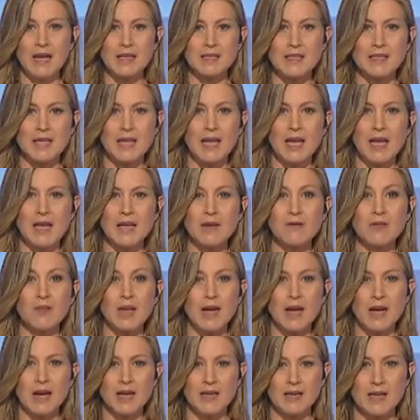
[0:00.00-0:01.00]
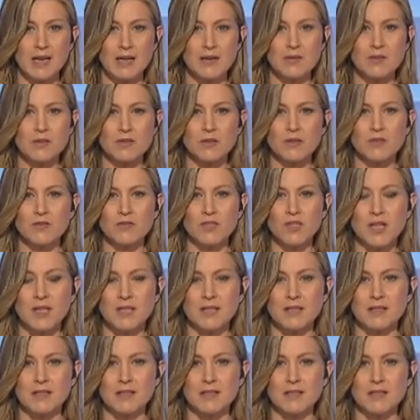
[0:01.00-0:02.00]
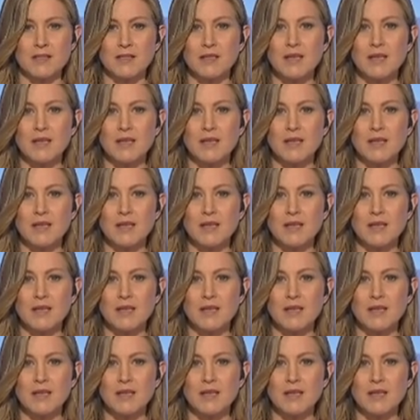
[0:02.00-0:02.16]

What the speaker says: the head of the High Council of Justice,